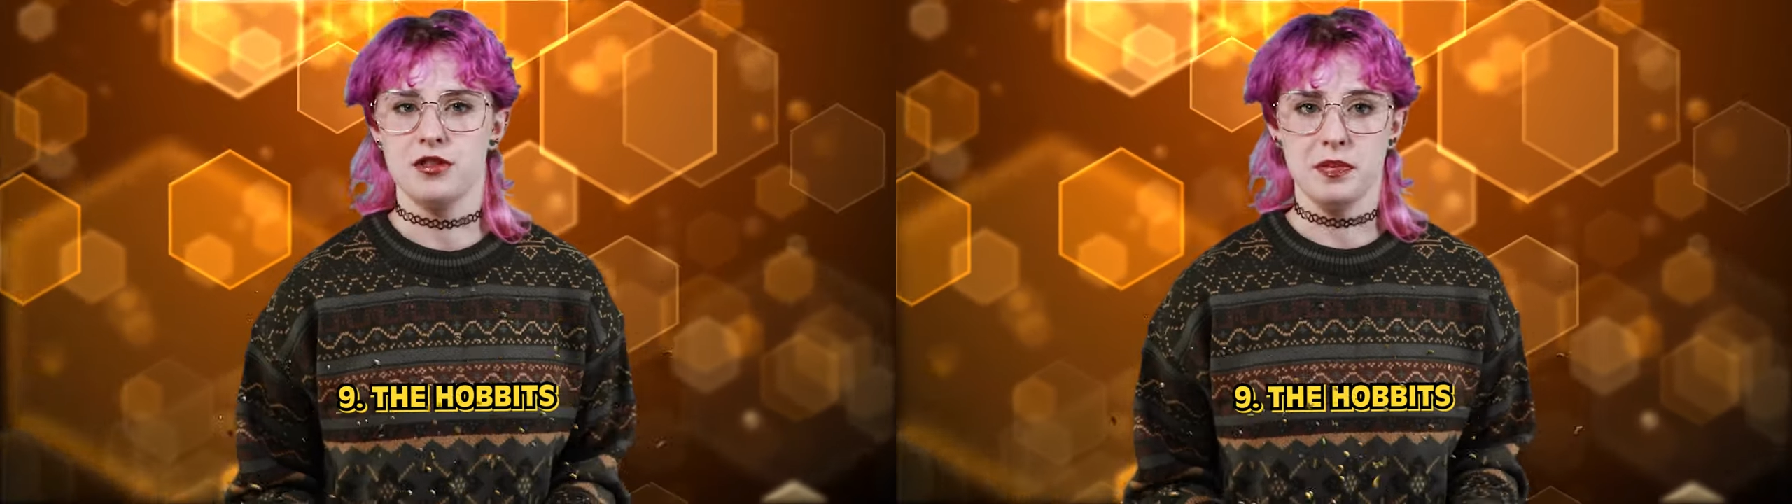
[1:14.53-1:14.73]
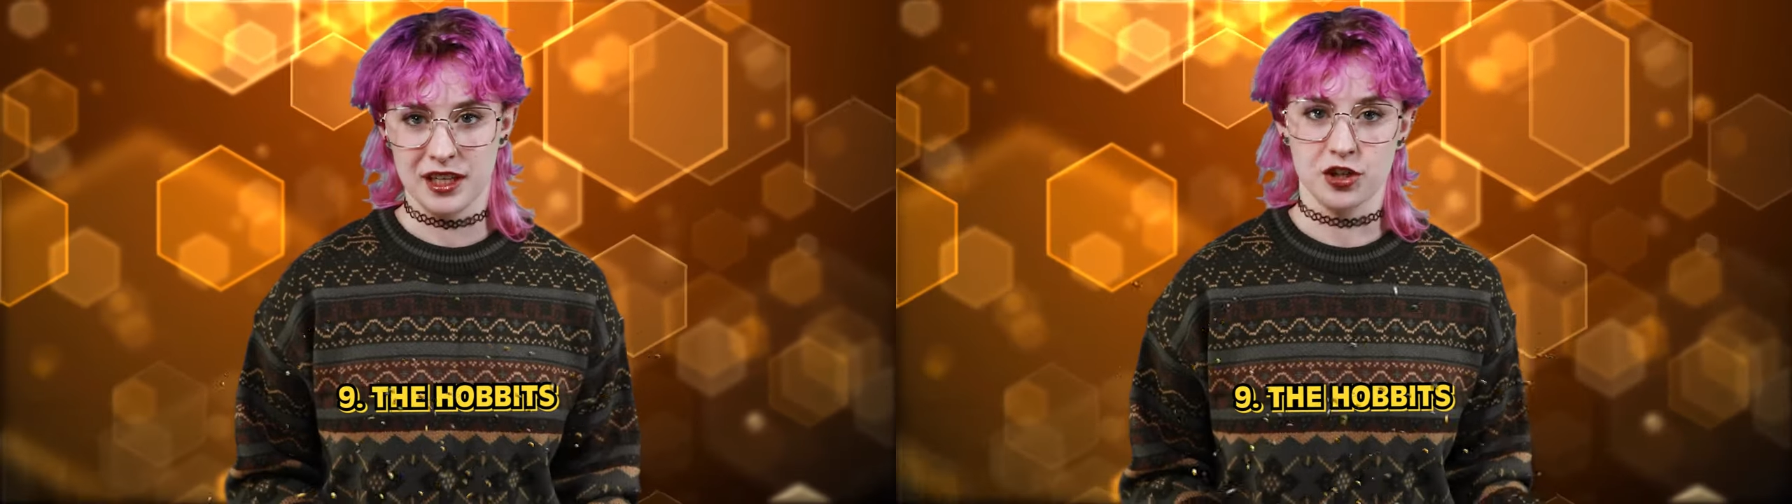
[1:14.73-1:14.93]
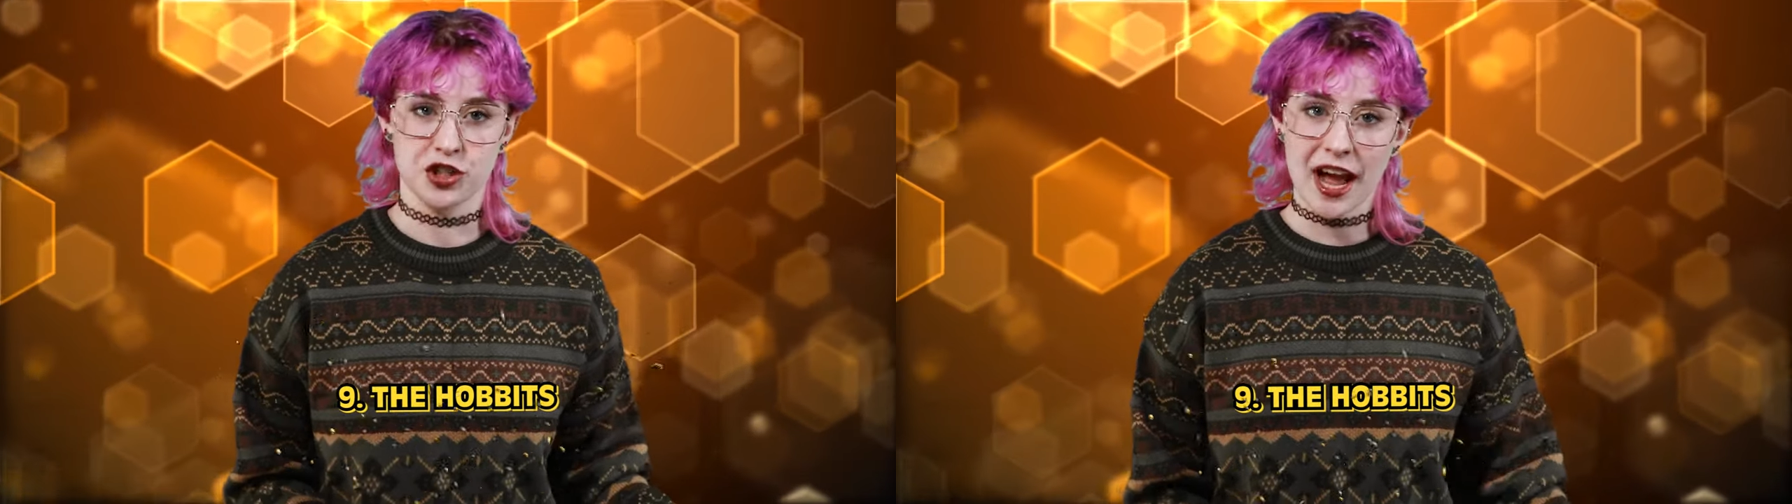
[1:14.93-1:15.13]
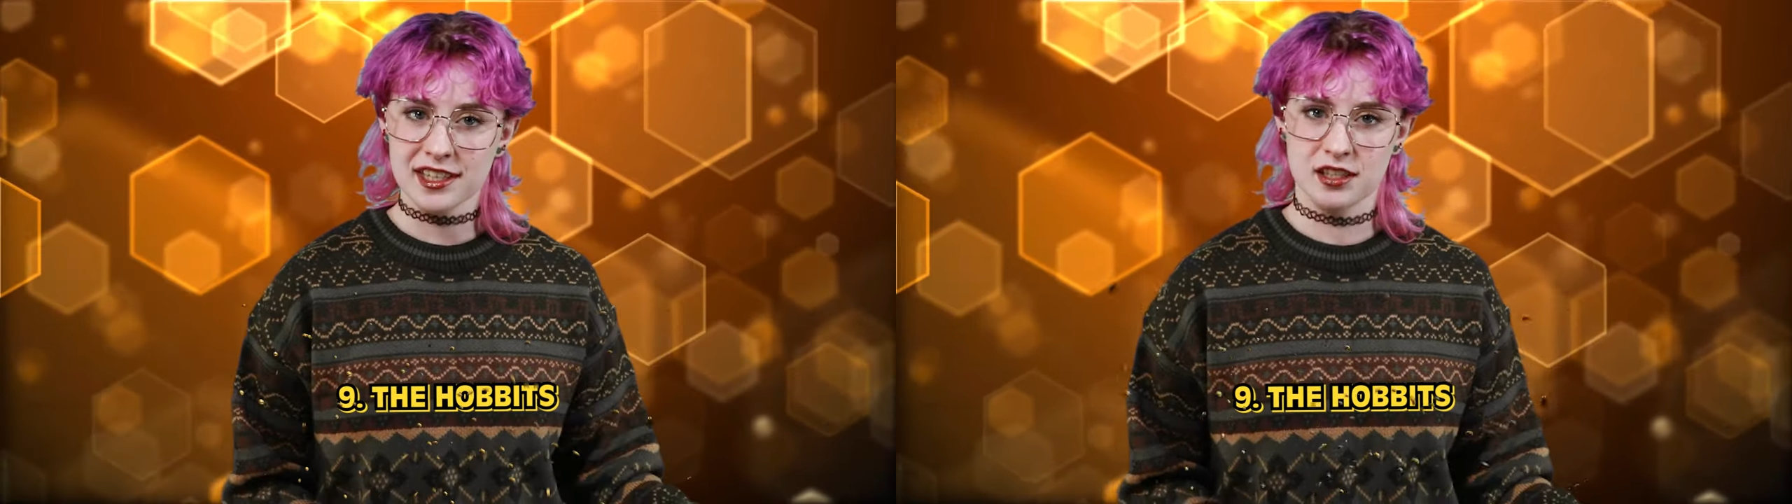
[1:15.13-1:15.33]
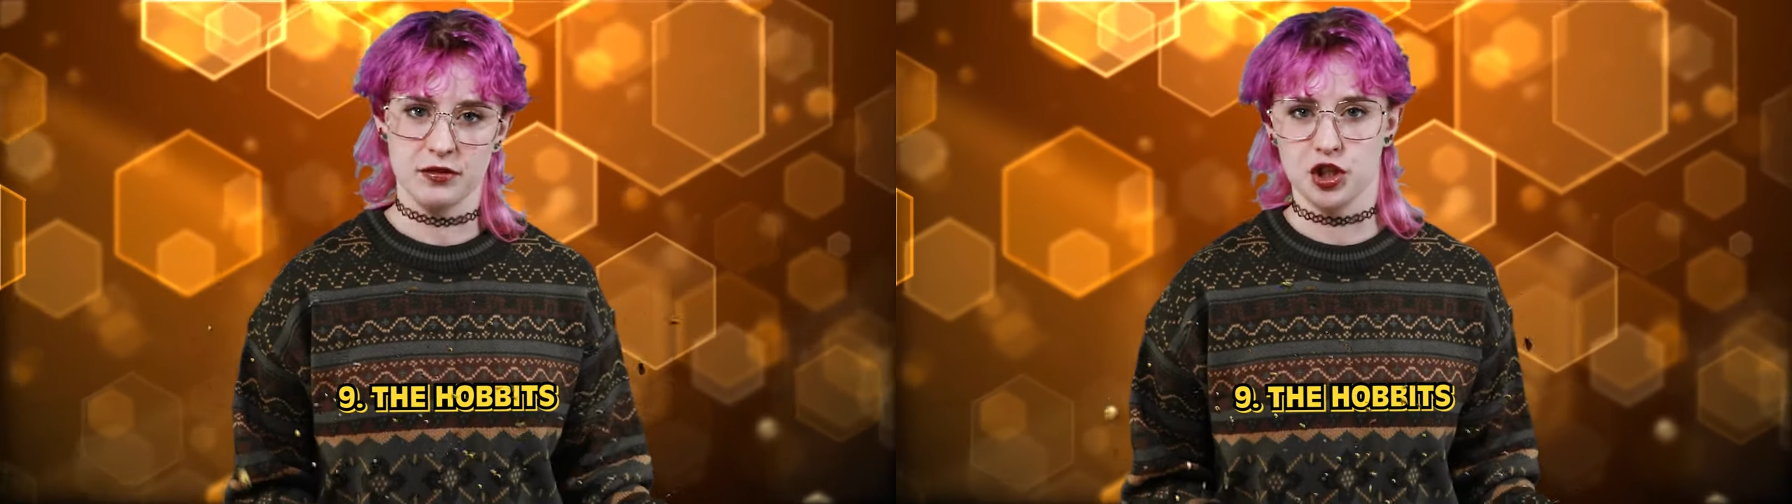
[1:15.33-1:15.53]
the Peter
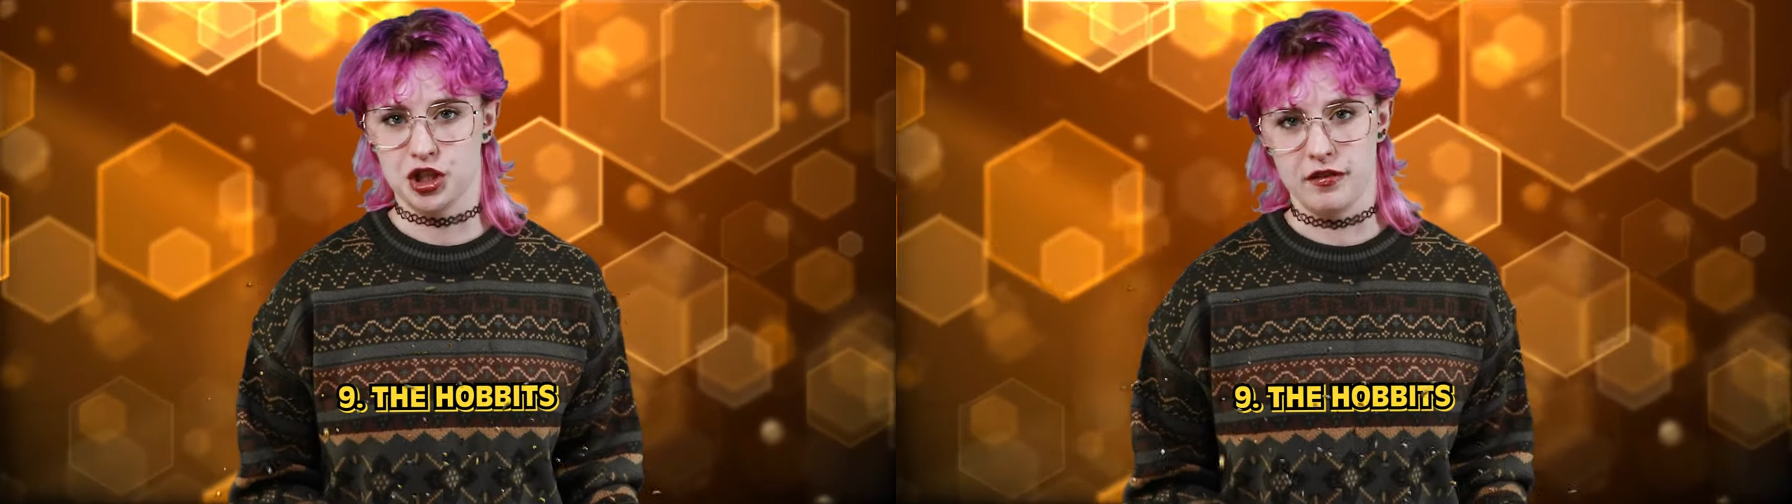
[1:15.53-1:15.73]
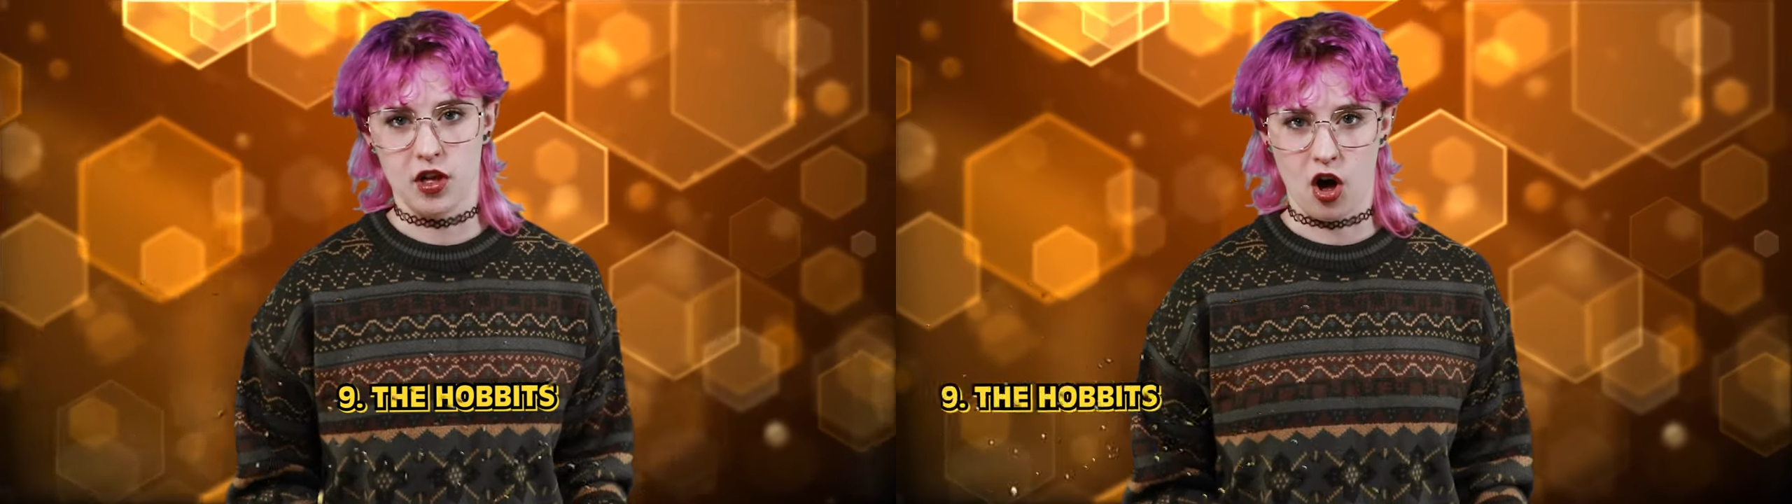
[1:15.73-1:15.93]
Jackson version of The